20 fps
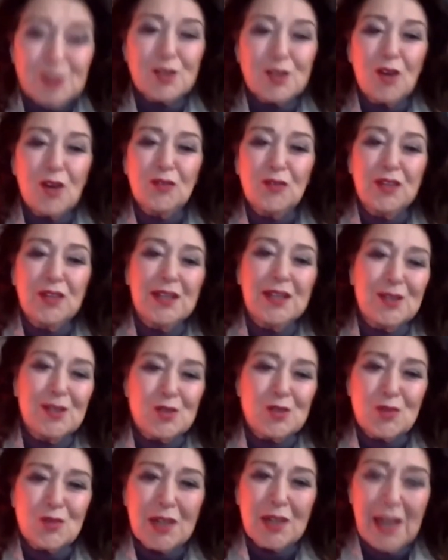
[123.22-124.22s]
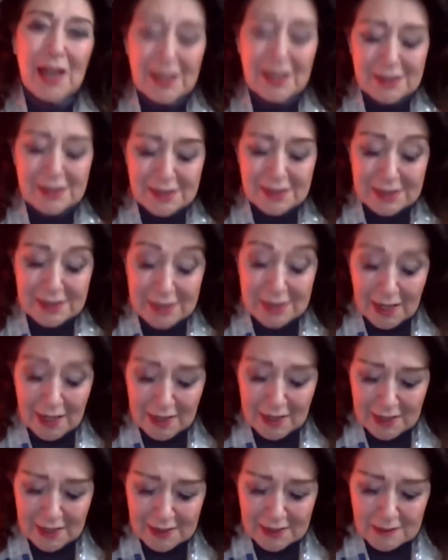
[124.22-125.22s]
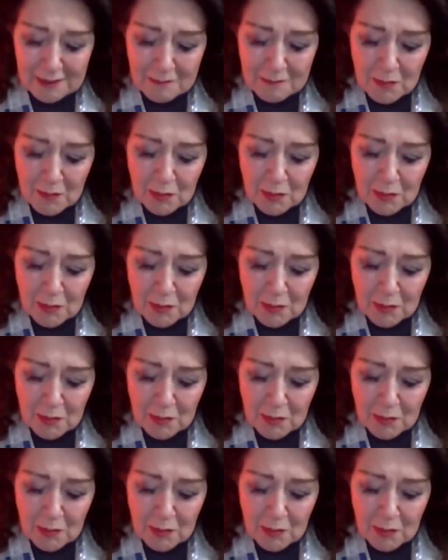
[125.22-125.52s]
of the Israelites died.